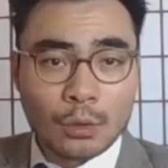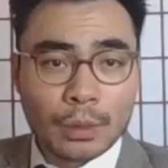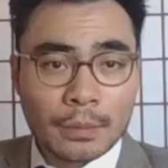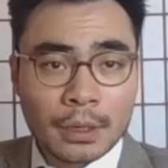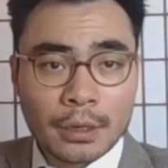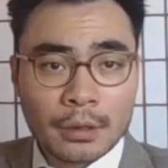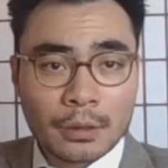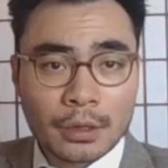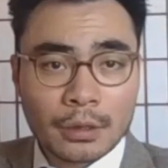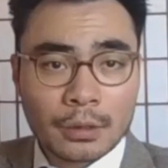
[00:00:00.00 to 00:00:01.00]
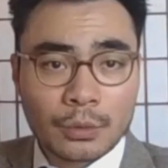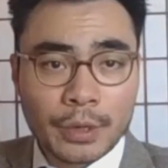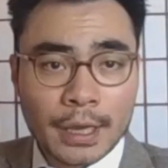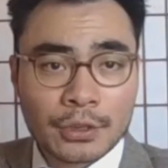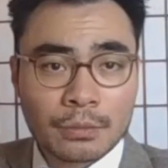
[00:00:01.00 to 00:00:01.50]
Anubhavma, other
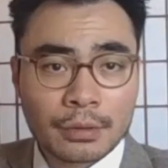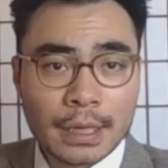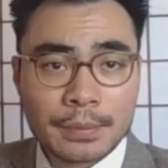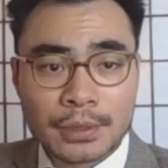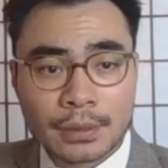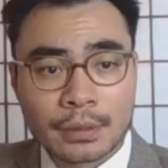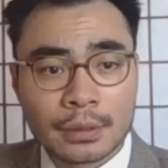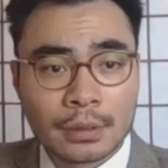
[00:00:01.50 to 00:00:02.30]
reaction perhaps?